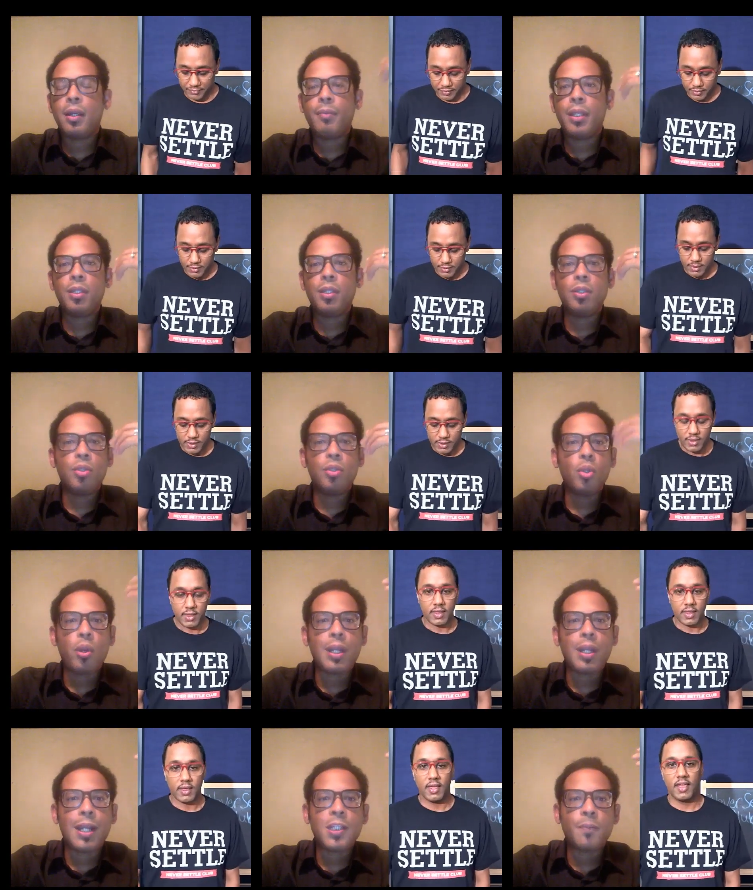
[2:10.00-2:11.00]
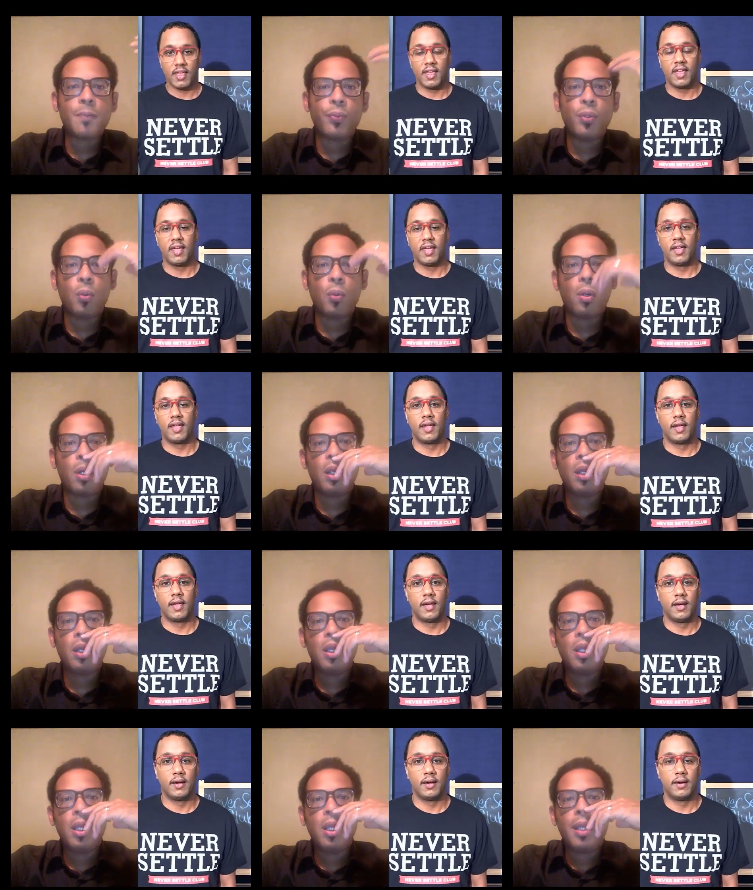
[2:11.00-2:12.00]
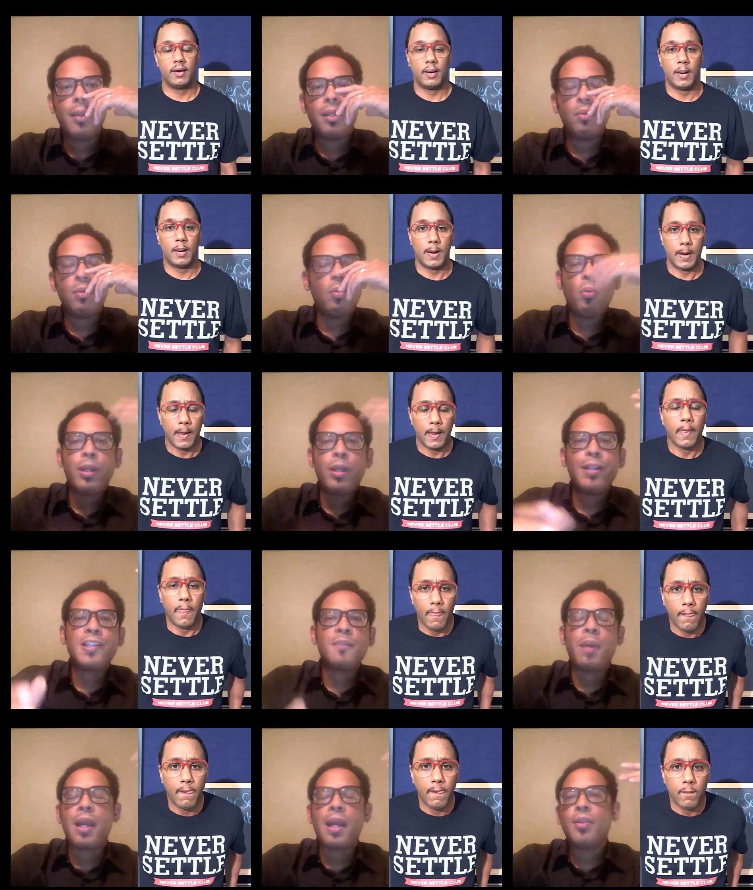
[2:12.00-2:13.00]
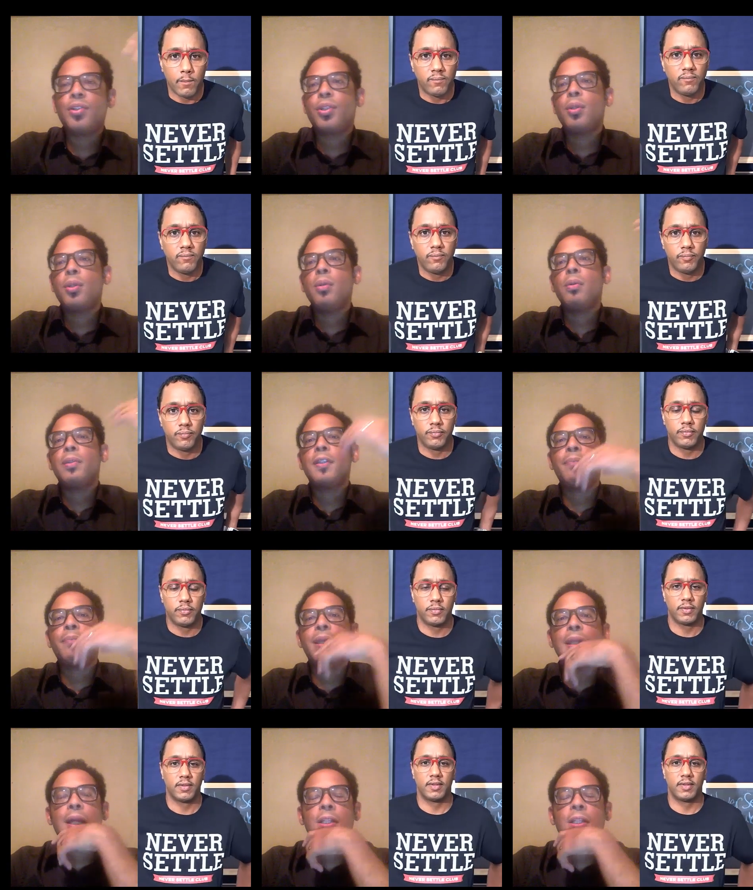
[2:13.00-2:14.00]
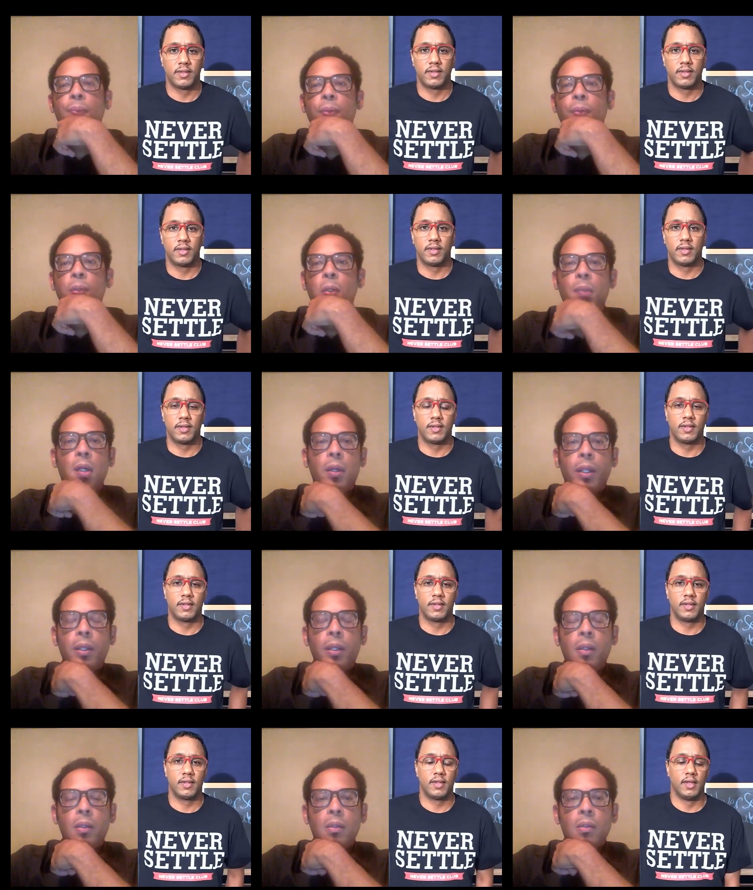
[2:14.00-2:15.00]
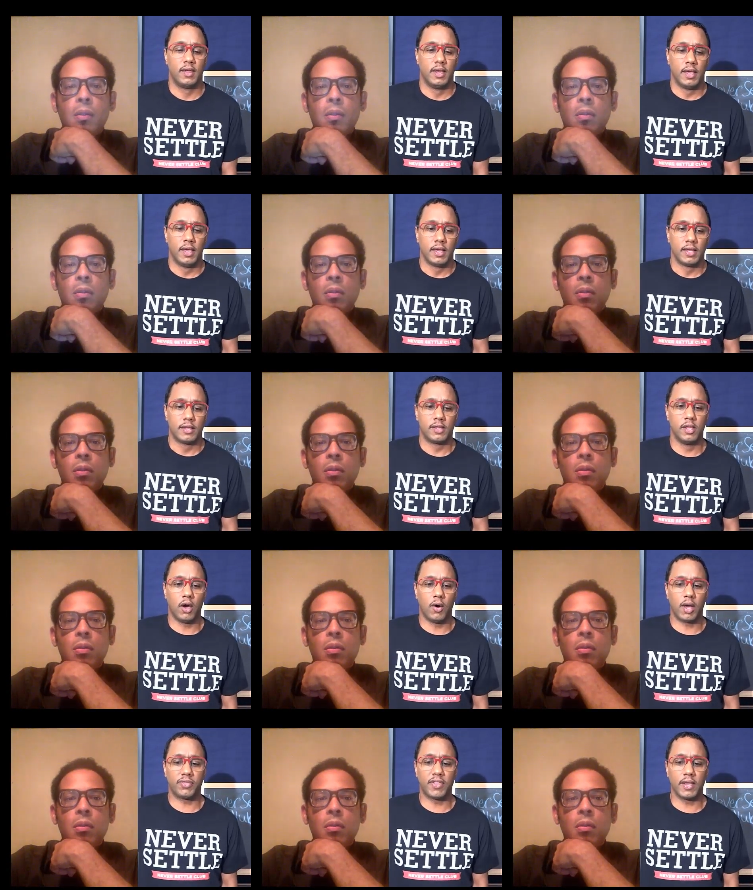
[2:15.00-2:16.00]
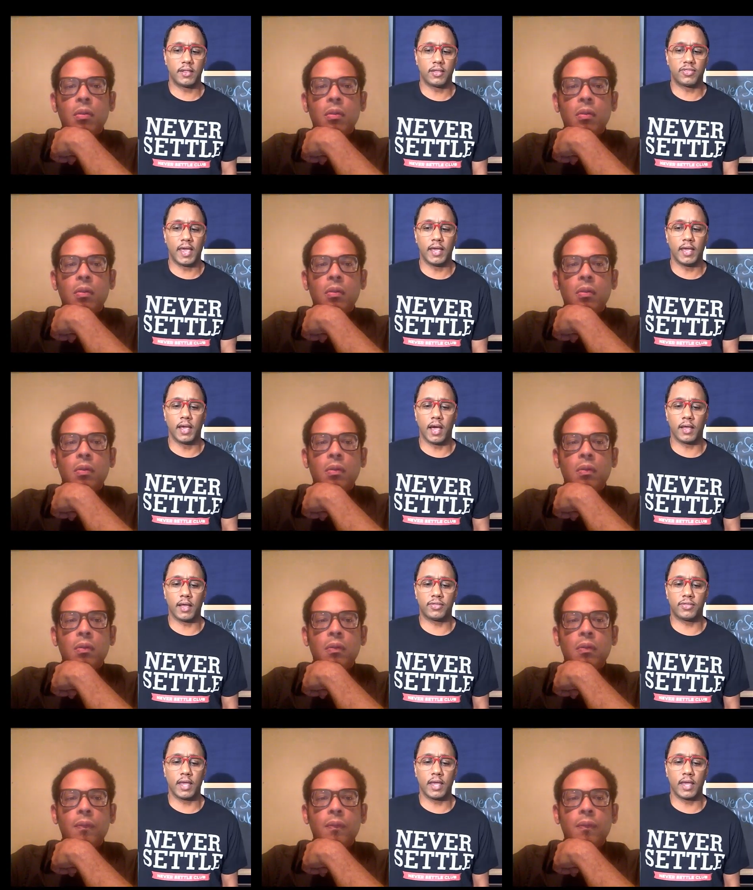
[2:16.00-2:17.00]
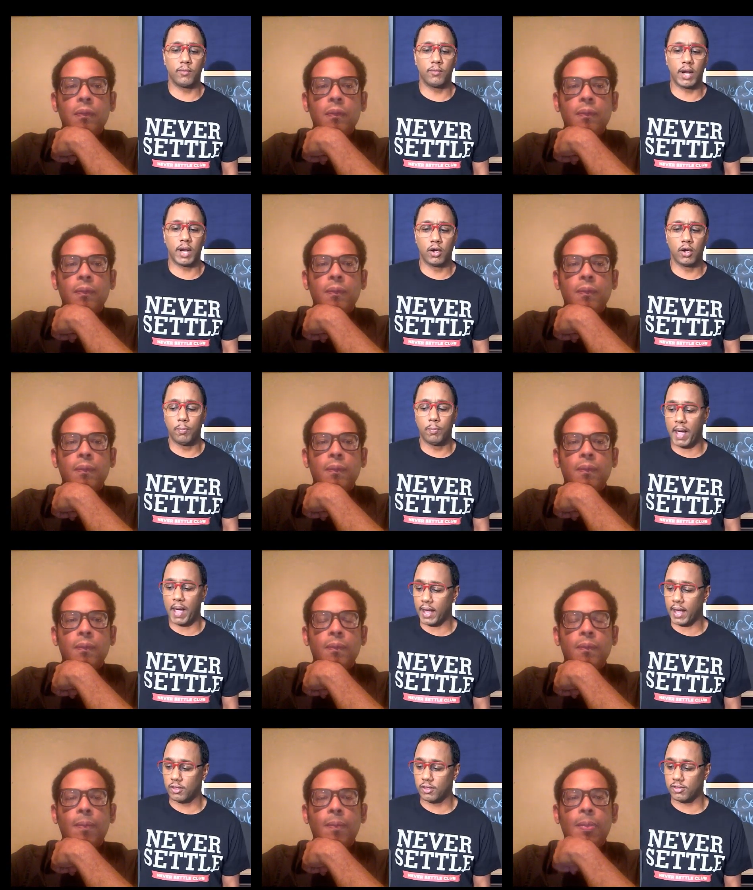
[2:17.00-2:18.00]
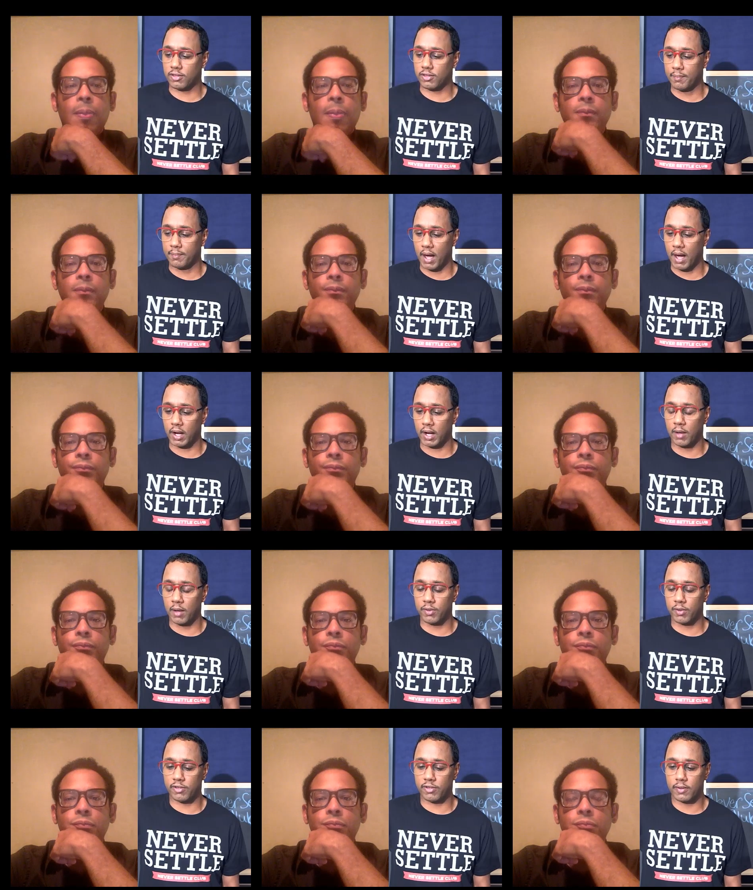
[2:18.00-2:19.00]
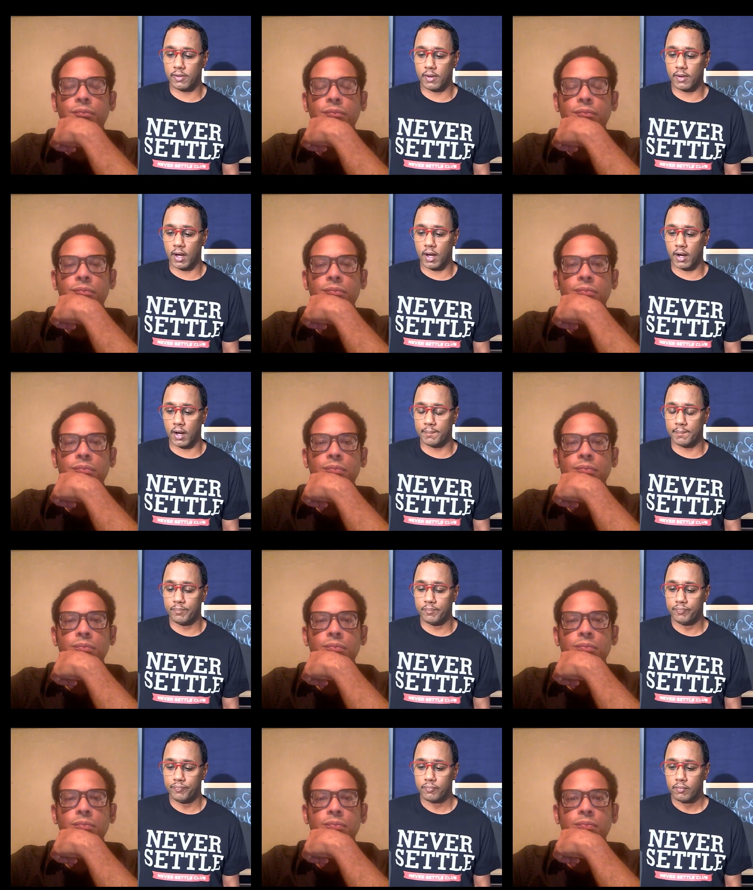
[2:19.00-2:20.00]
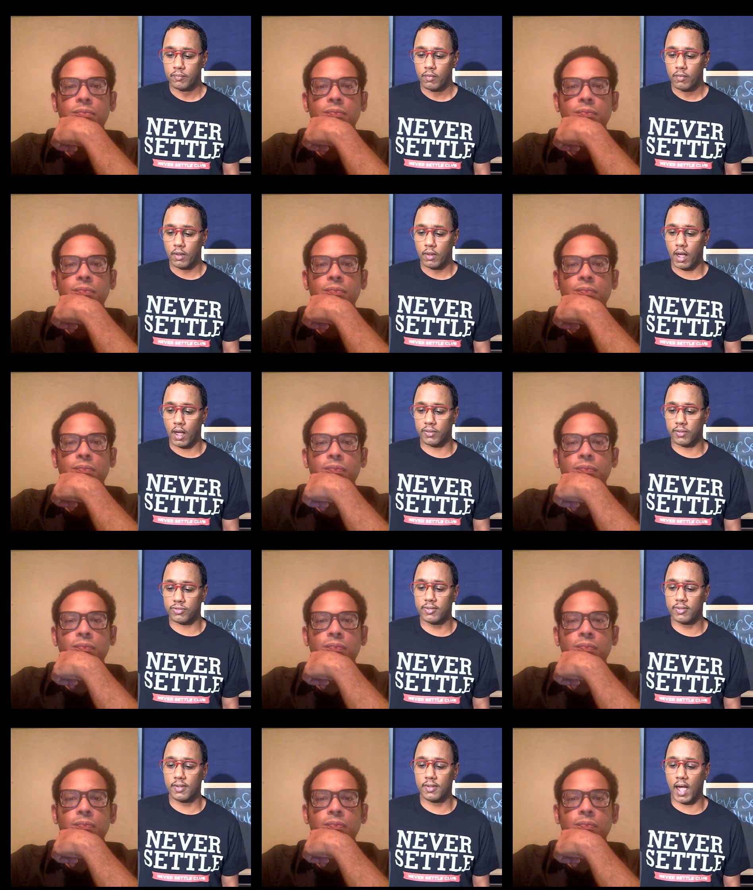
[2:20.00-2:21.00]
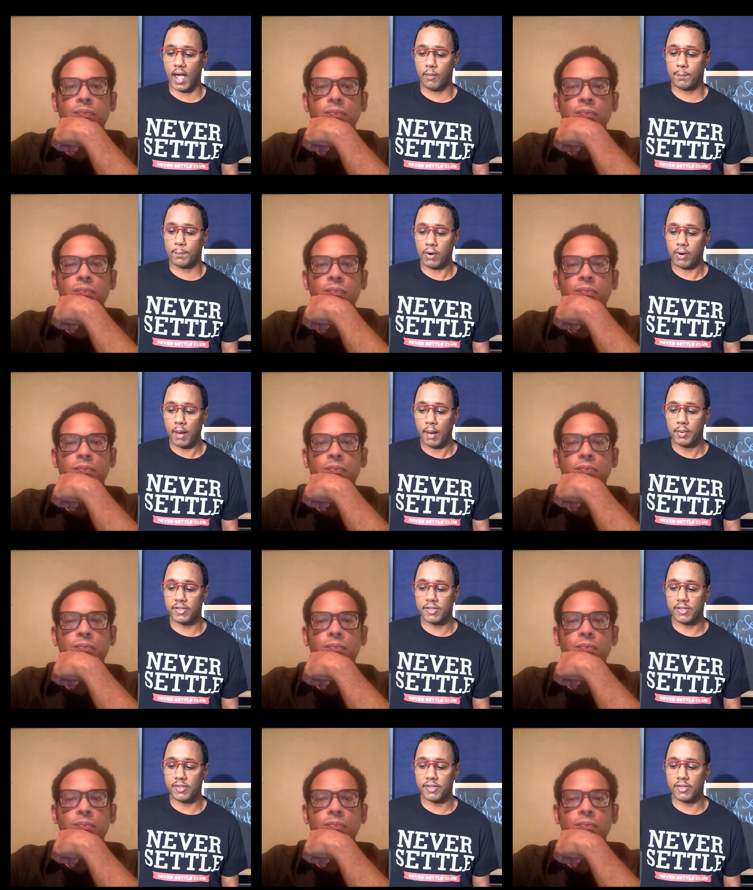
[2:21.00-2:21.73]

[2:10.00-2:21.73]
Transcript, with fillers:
Speaker 1: there. I mean, you're an entrepreneur. I mean, what inspired you to be an entrepreneur, Mario?
Speaker 2: You know, I think the thing, I think when I go back and just think about it, it was, um, I, I would